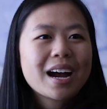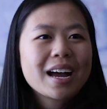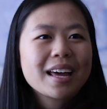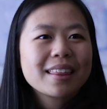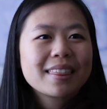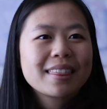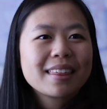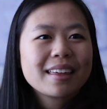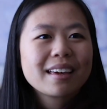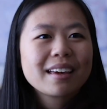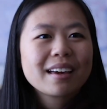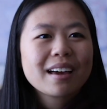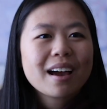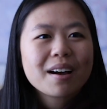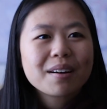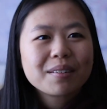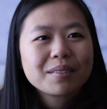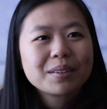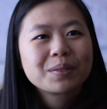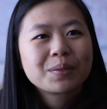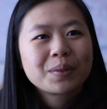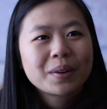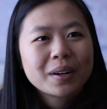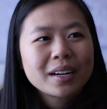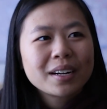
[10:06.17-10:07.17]
I think I
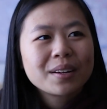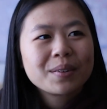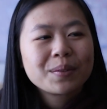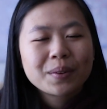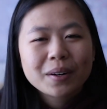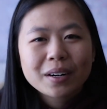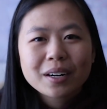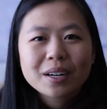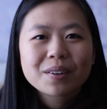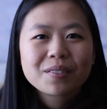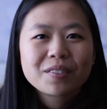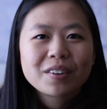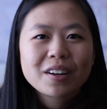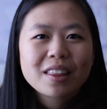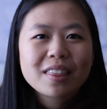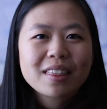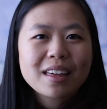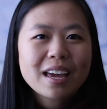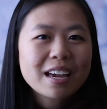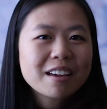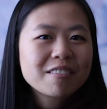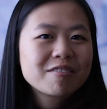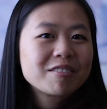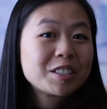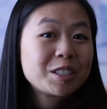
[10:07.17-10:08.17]
would want to work with
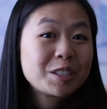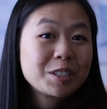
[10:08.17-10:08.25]
Ava